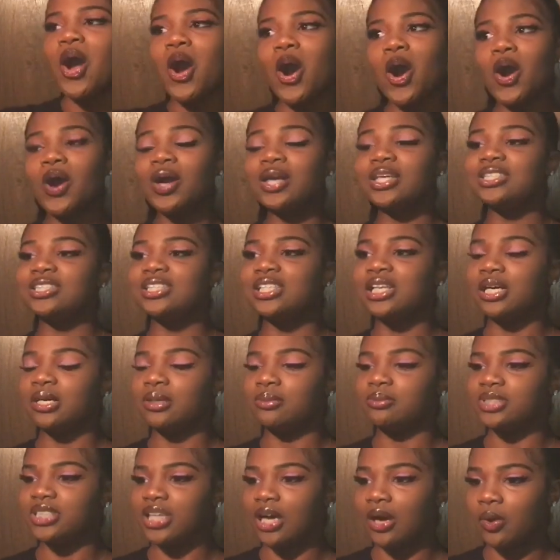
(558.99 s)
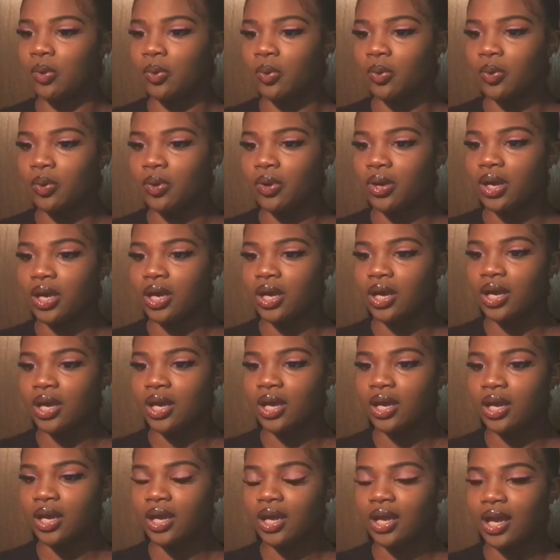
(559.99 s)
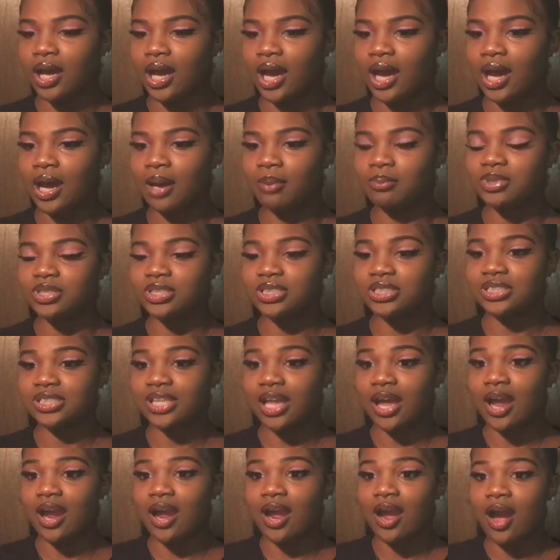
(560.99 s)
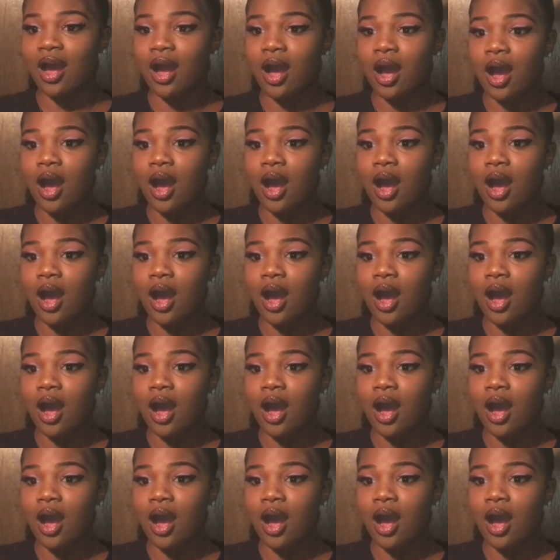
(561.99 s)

August comes out. I'm just like,